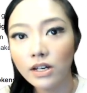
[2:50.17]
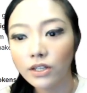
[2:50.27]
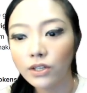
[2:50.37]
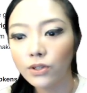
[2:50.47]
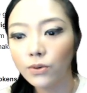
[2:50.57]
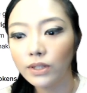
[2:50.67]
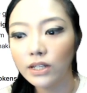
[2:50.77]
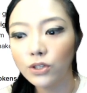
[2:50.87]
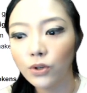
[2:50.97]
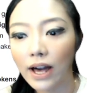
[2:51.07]
You don't
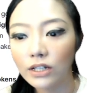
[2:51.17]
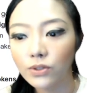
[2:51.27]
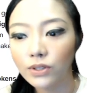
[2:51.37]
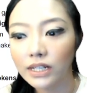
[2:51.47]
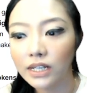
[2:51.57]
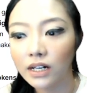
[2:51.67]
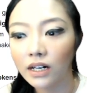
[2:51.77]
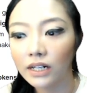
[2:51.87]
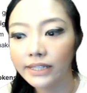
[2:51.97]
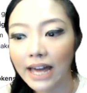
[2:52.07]
need to actually
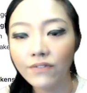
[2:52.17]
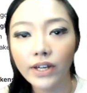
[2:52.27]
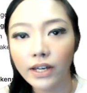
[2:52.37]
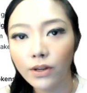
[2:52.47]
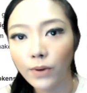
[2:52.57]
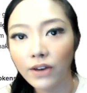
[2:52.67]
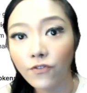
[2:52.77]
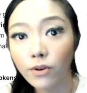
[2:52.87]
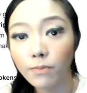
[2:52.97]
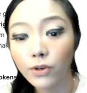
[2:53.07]
uh, navigate away
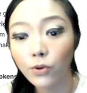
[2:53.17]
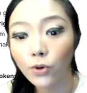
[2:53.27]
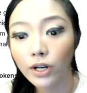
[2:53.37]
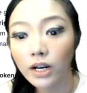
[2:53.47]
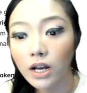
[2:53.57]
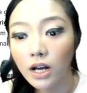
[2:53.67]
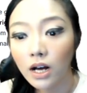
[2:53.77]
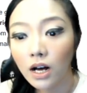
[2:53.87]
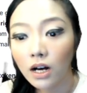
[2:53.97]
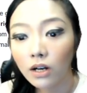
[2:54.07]
from your
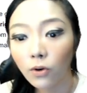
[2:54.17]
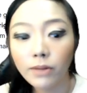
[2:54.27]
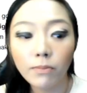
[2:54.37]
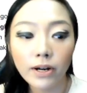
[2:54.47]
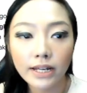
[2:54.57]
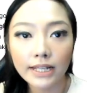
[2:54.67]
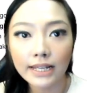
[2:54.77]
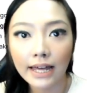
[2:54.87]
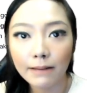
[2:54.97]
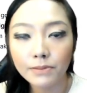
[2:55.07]

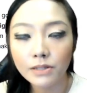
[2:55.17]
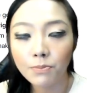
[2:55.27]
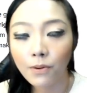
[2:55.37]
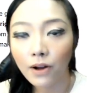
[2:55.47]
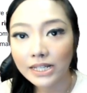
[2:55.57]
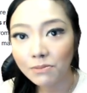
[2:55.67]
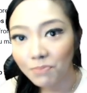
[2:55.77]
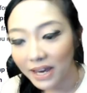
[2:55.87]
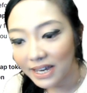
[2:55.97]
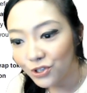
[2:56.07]
CoinMarketCap's price
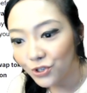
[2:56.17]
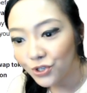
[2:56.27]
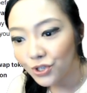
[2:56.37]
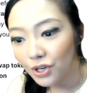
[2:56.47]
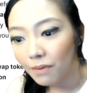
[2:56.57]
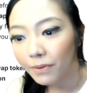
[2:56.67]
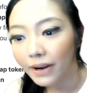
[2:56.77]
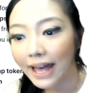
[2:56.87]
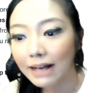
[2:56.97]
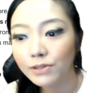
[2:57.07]
page,
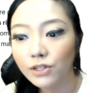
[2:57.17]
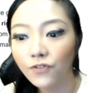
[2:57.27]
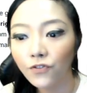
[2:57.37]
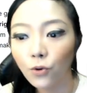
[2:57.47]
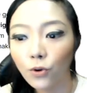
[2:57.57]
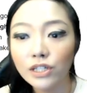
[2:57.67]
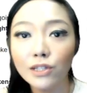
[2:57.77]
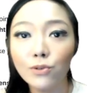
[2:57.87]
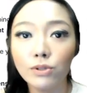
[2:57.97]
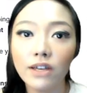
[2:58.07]
perhaps, of course,
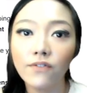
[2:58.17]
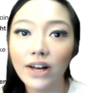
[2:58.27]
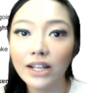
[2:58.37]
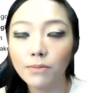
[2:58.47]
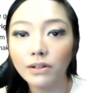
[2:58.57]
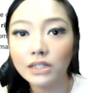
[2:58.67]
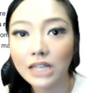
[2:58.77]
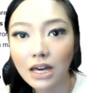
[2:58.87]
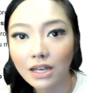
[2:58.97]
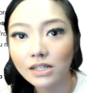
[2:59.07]
losing valuable
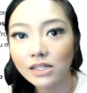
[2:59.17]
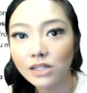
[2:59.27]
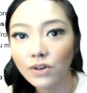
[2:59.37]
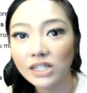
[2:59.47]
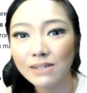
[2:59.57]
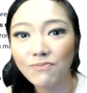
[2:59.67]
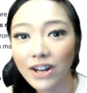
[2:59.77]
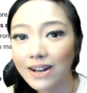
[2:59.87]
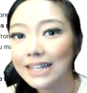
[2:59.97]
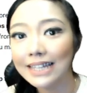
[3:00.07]
seconds. So it's
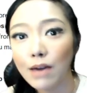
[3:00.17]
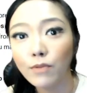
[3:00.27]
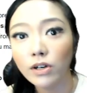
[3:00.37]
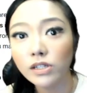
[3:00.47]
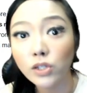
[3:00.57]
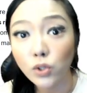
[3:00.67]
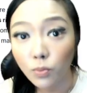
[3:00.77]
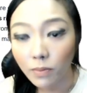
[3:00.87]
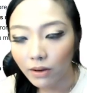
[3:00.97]
very time consuming,